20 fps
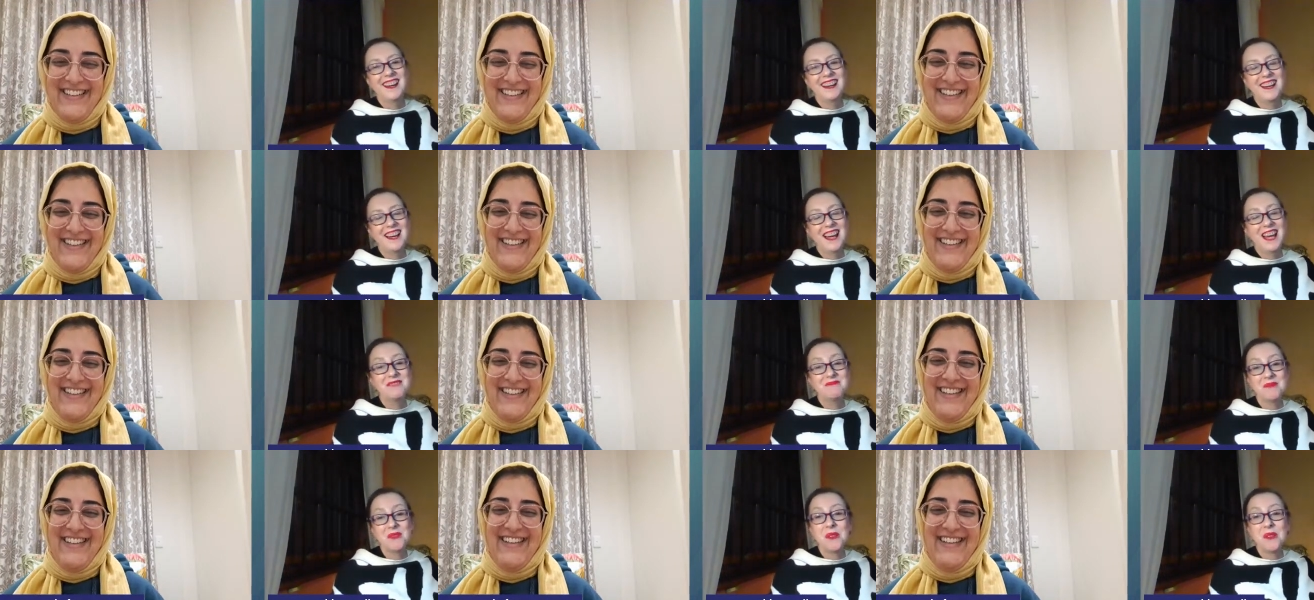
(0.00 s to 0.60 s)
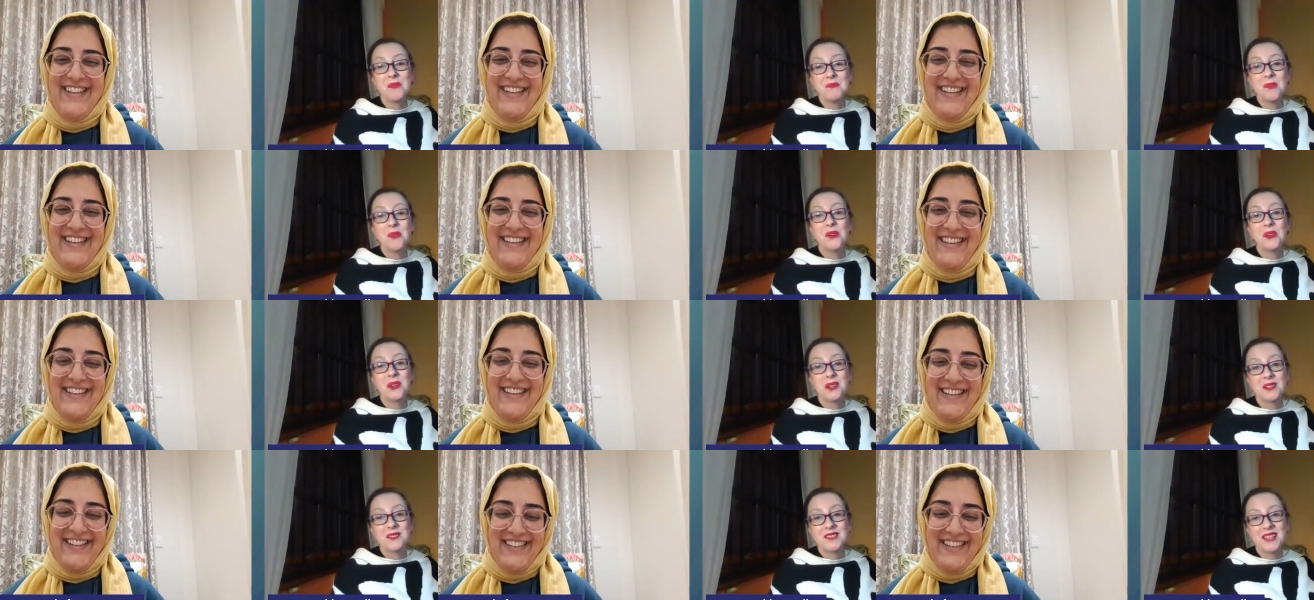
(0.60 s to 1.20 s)
Speaker 1: and
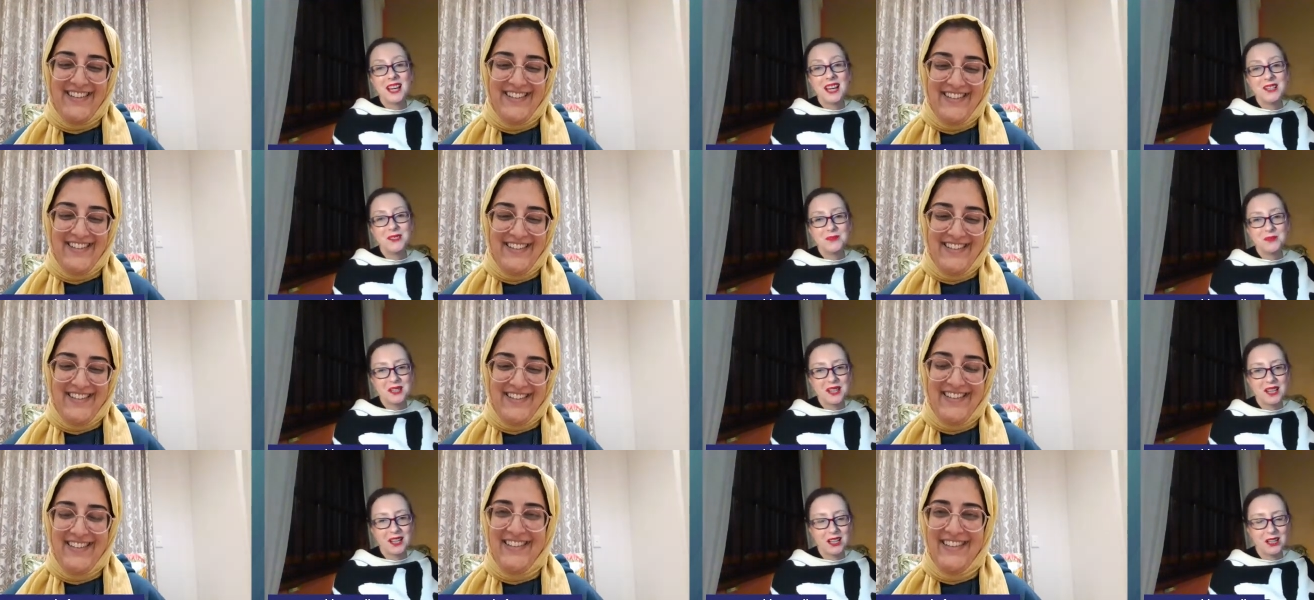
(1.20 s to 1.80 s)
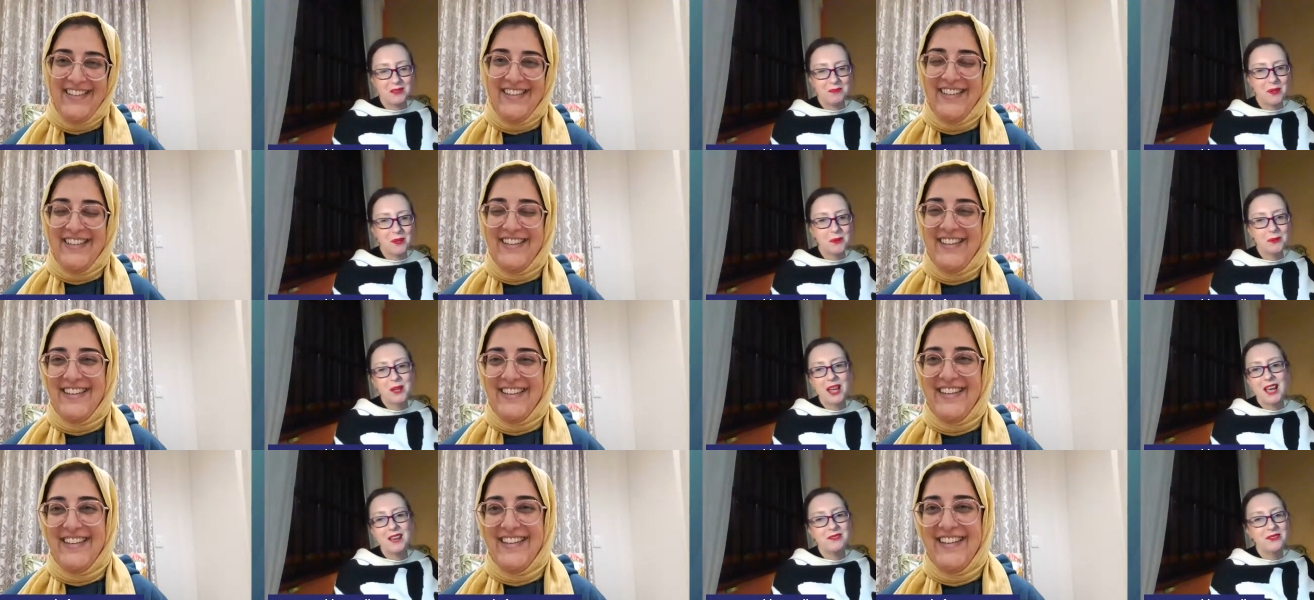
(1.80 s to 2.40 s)
more of that would
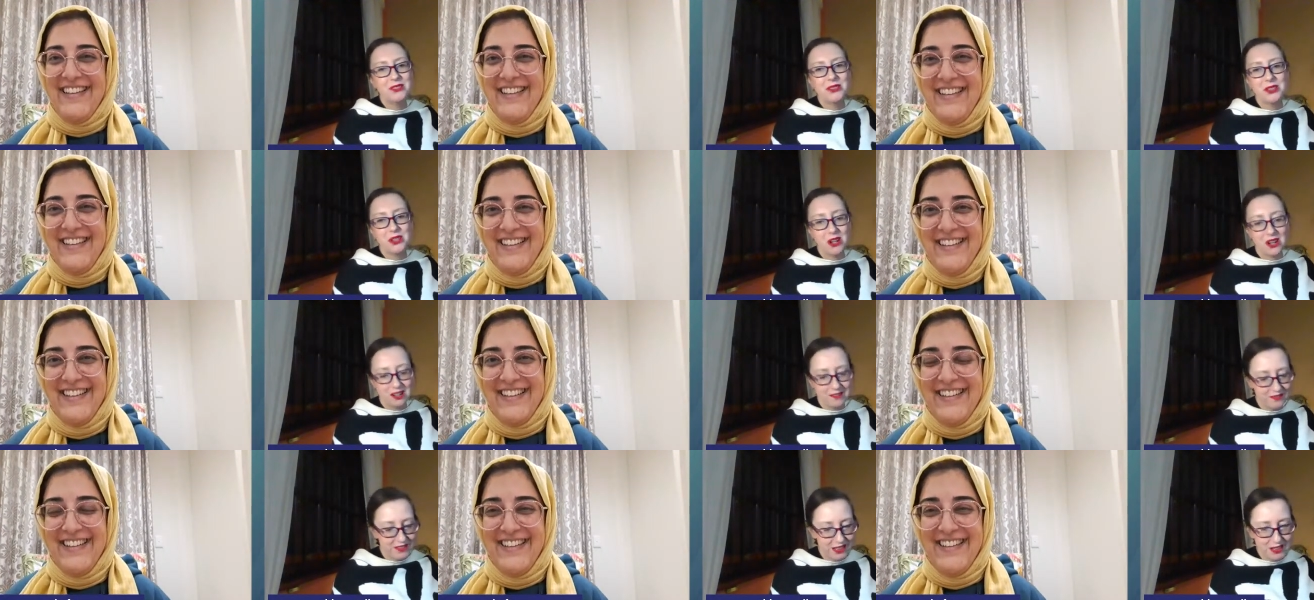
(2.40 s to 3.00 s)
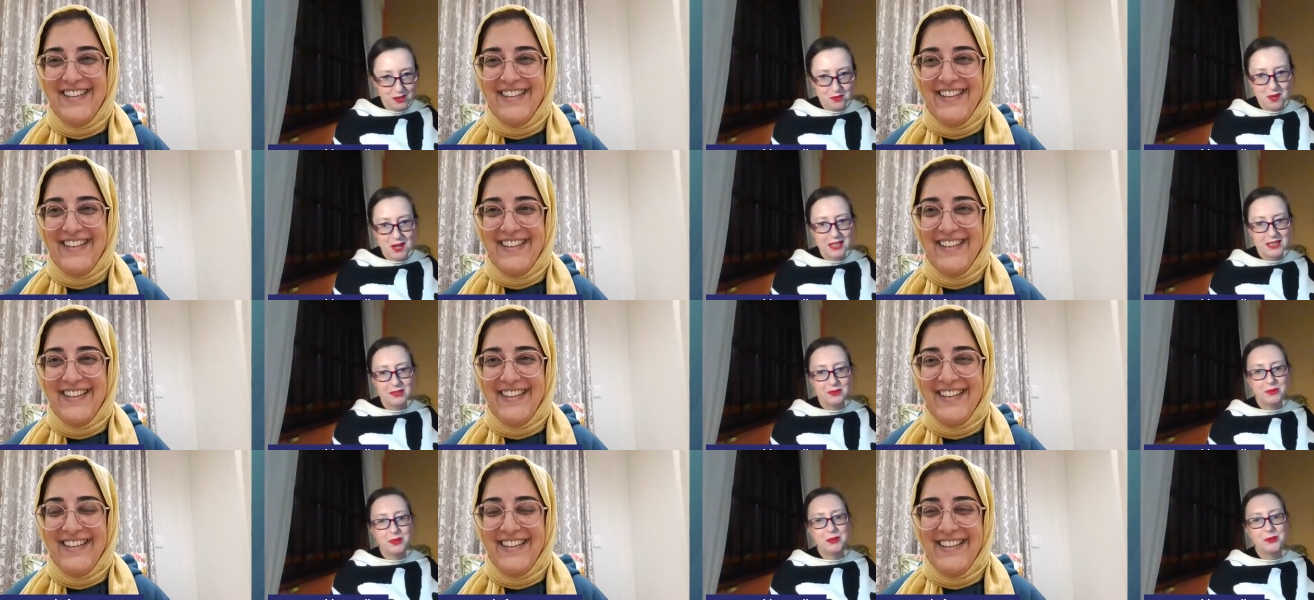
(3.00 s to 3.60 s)
help. We have to laugh,
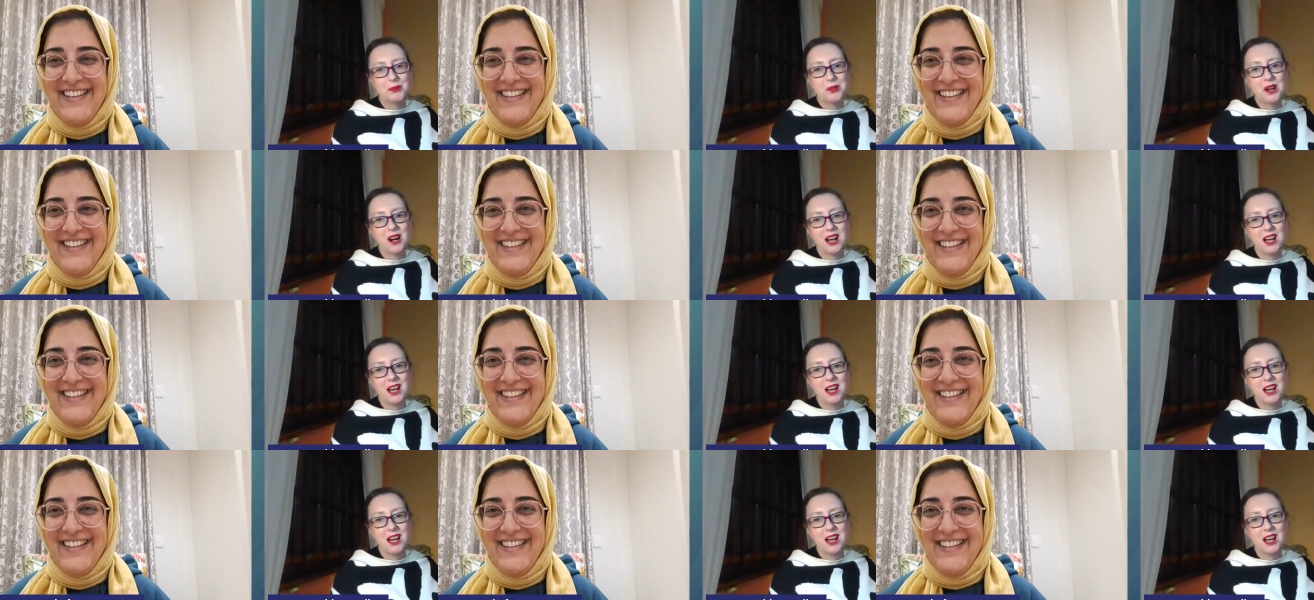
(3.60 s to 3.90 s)
otherwise we'd